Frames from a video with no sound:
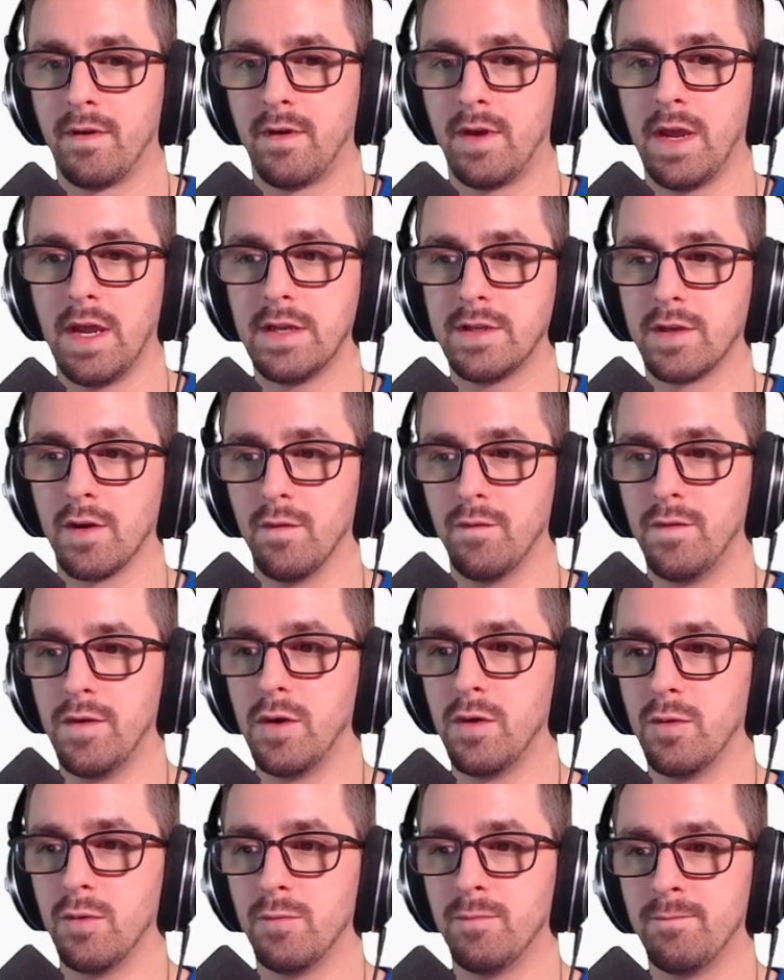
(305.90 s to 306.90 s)
Okay, so
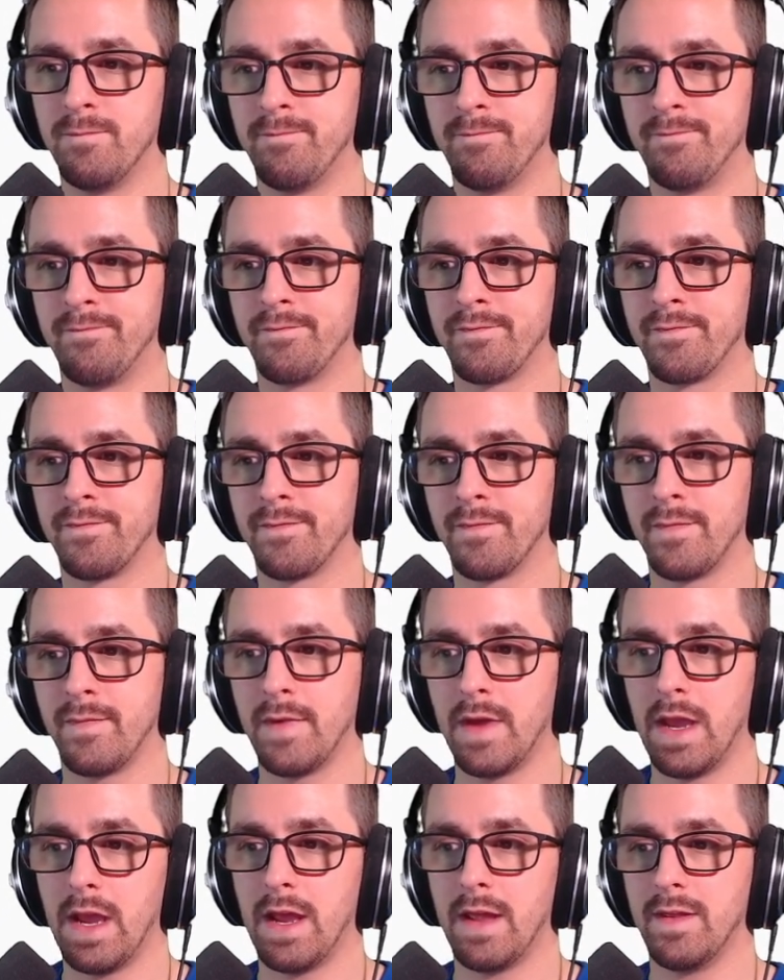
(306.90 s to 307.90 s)
view,
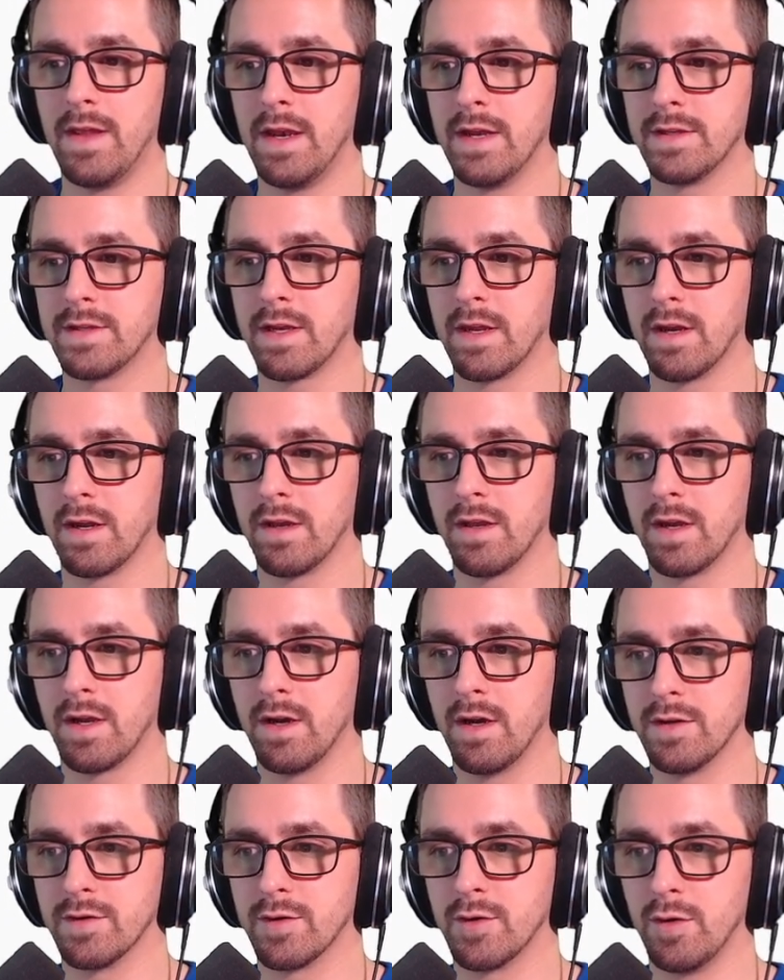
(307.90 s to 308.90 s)
and then it's going to click
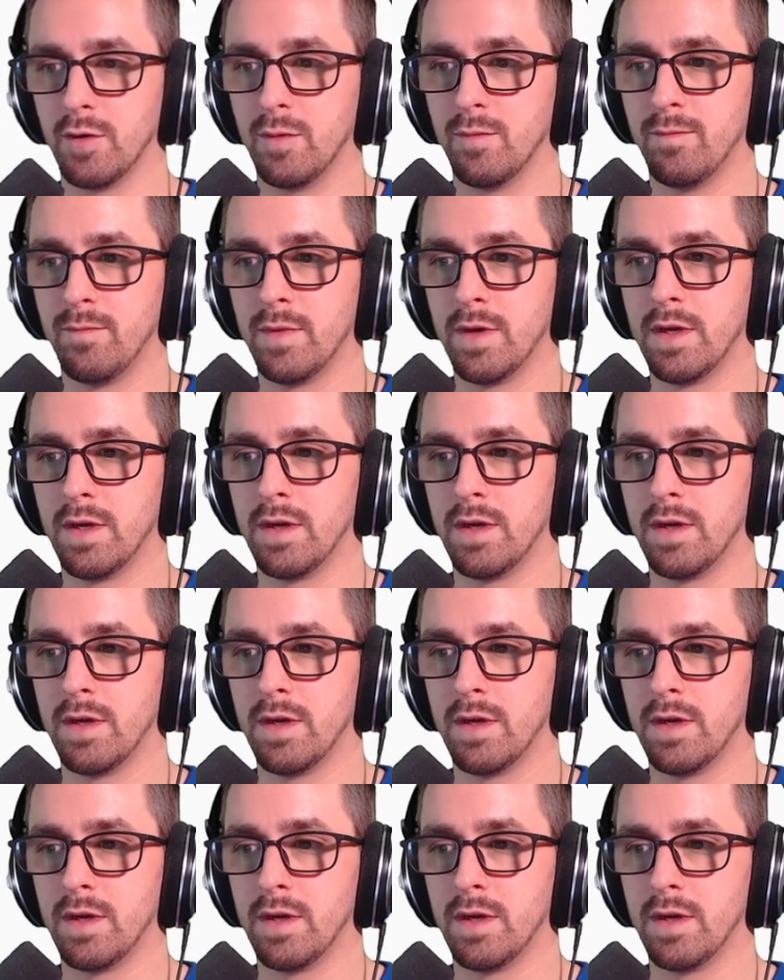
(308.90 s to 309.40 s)
on zoom